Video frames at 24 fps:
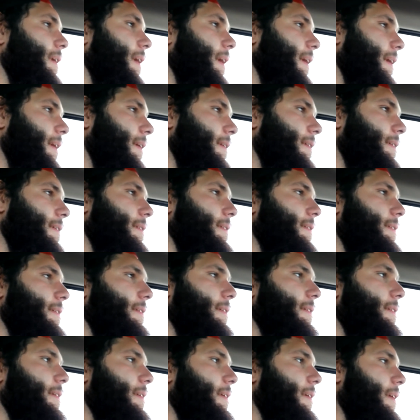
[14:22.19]
Yeah.
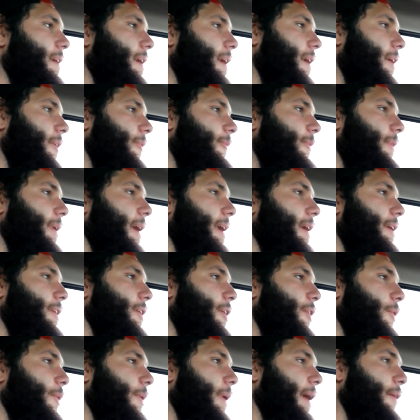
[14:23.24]
Well, you
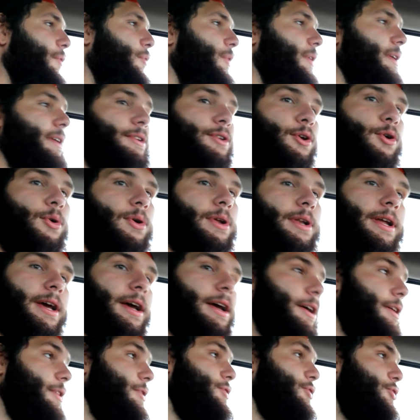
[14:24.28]
know, if we're doing
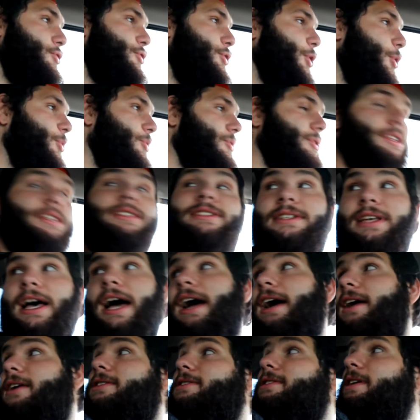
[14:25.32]
jokes
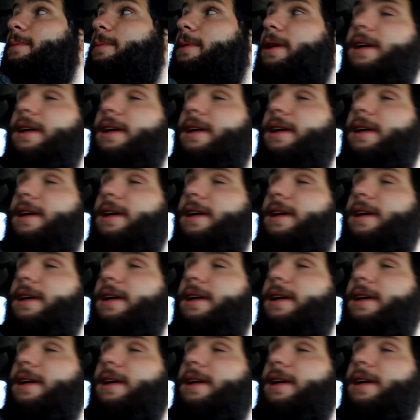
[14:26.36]
aside or something